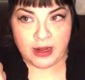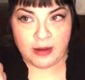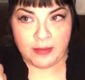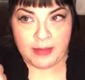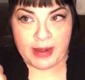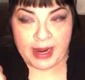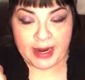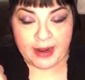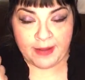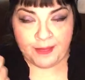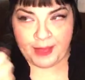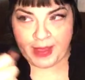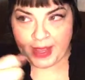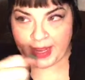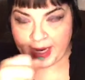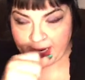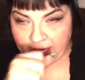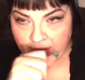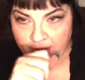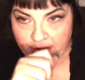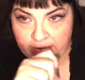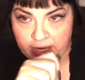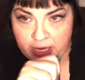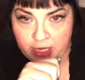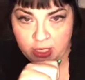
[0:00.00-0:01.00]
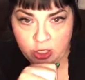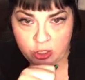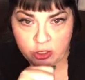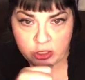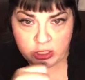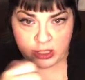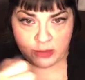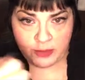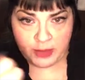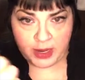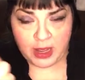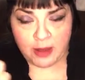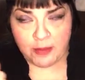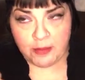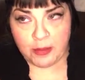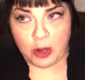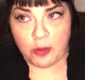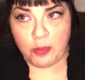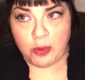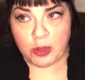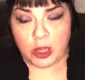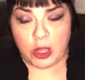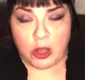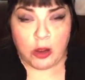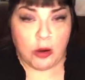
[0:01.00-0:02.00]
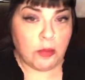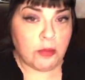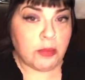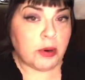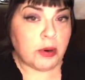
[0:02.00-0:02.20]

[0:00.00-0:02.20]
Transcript: back in that area. It used to be a mobile home